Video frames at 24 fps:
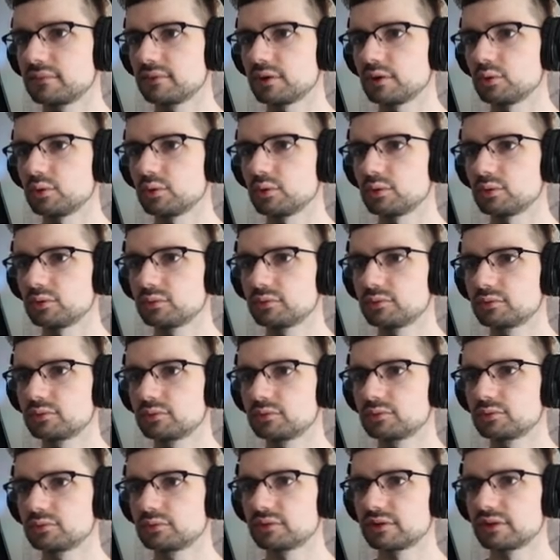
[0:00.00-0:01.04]
Oh,
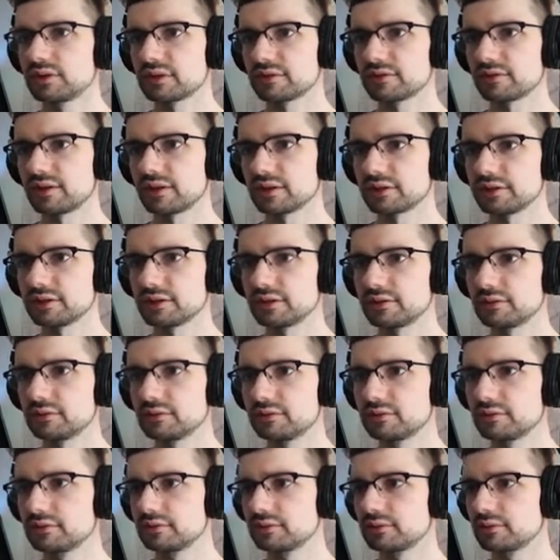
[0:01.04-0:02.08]
that's not good.
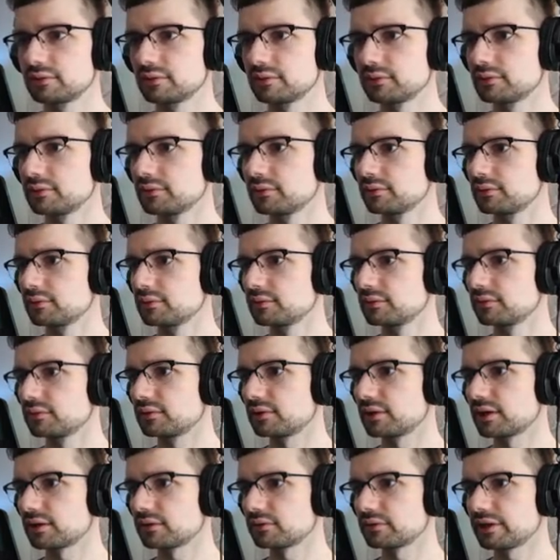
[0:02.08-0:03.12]

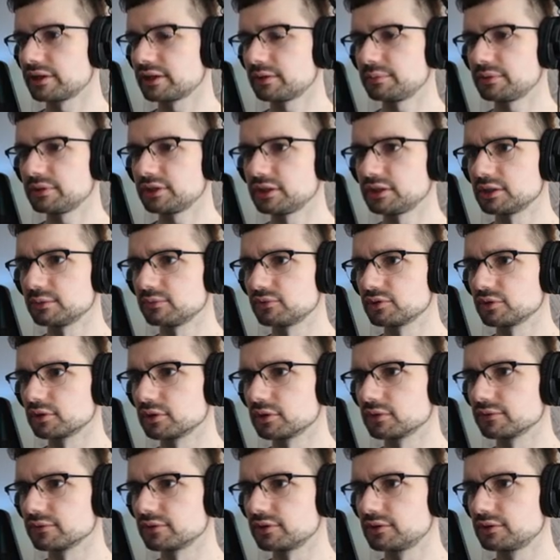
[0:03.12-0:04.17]
I don't like being
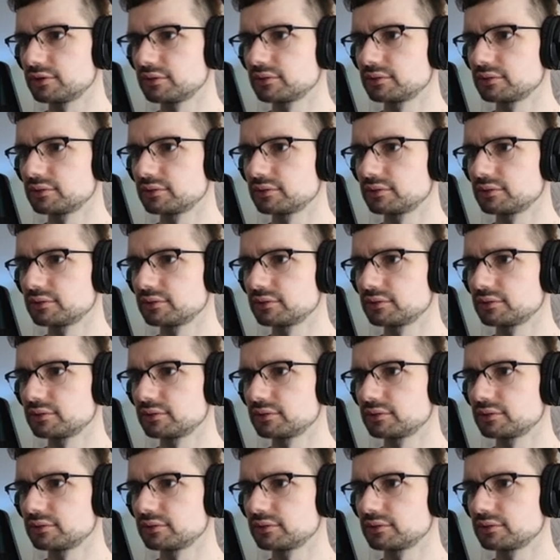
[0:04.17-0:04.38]
observed.